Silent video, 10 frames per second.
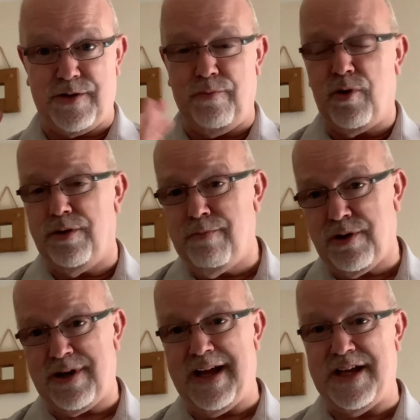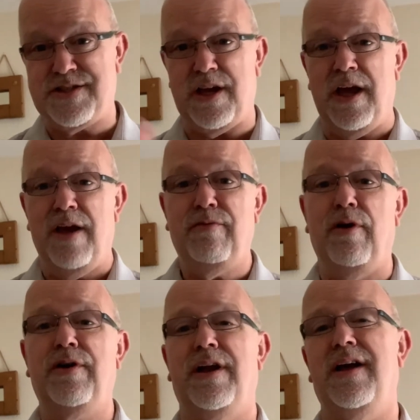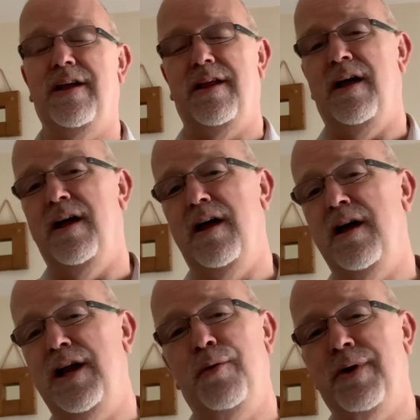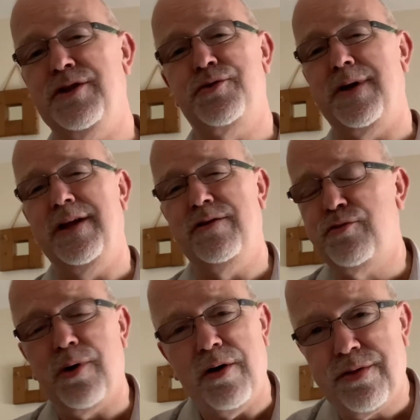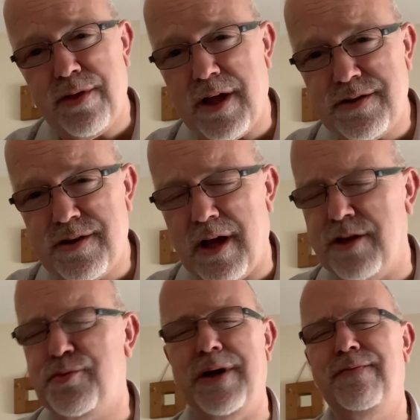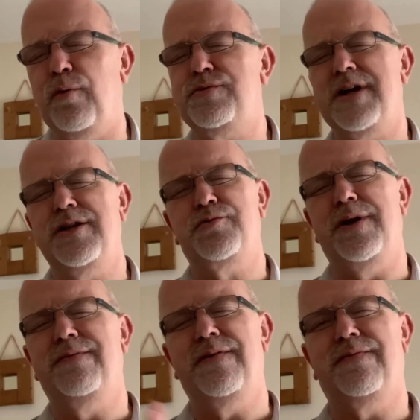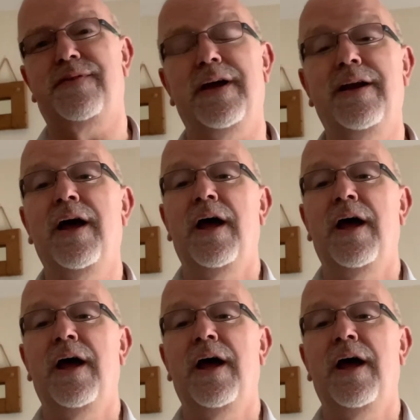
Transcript: We've got the Model S. If you're looking at early one, 2012, 2014, 2015,